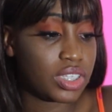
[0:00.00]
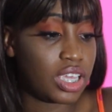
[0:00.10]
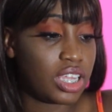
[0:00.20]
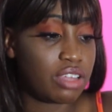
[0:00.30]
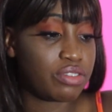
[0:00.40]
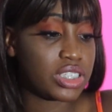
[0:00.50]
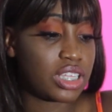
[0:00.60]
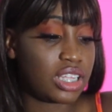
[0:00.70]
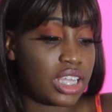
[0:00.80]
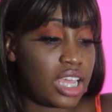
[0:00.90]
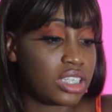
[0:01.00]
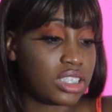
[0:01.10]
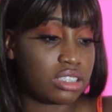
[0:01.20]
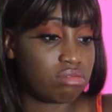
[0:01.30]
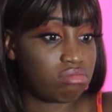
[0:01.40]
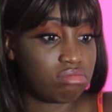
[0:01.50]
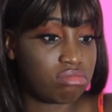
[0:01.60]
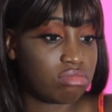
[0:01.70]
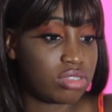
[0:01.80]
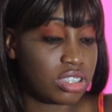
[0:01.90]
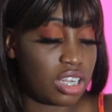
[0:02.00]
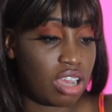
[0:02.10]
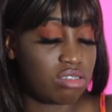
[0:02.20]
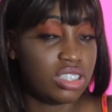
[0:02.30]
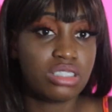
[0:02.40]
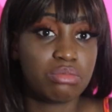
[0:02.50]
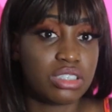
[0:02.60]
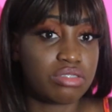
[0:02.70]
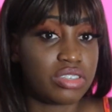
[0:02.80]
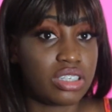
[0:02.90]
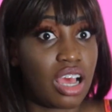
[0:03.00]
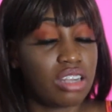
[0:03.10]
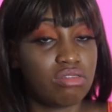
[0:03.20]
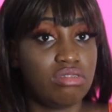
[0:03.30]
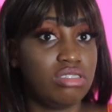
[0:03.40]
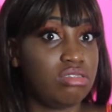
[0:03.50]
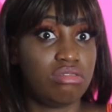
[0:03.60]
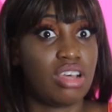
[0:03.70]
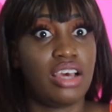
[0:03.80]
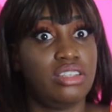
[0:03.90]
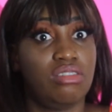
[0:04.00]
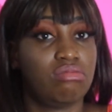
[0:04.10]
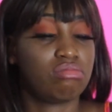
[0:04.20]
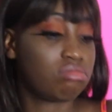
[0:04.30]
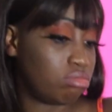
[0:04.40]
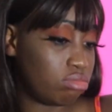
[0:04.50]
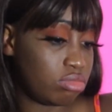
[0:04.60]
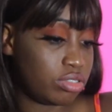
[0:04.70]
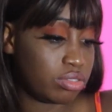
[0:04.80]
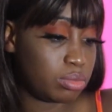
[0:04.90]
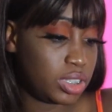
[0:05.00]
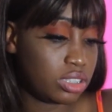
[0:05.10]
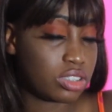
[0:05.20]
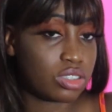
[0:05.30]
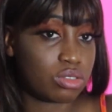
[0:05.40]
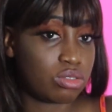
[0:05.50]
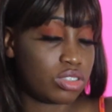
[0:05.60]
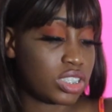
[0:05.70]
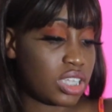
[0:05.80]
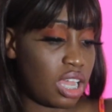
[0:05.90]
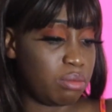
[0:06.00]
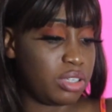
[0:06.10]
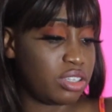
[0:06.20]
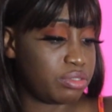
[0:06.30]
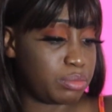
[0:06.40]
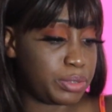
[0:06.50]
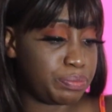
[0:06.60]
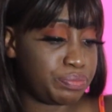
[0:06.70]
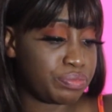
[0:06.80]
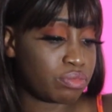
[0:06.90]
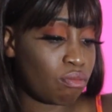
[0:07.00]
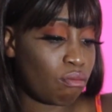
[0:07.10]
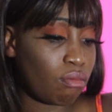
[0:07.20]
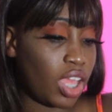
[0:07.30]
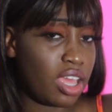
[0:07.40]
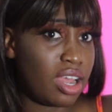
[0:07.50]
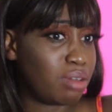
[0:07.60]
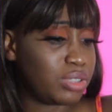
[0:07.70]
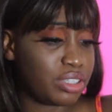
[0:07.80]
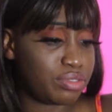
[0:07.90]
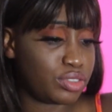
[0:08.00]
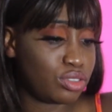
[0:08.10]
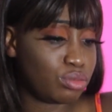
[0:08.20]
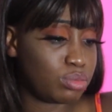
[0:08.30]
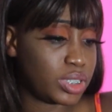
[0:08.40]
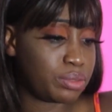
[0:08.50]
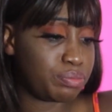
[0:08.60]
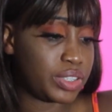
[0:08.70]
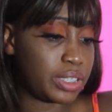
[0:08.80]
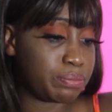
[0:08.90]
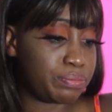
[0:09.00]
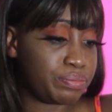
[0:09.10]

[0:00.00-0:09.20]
And if it's not that, then I don't need to be your friend. I don't, you feel me? So you just gotta be there for me. And I'll be there for you too, but yeah.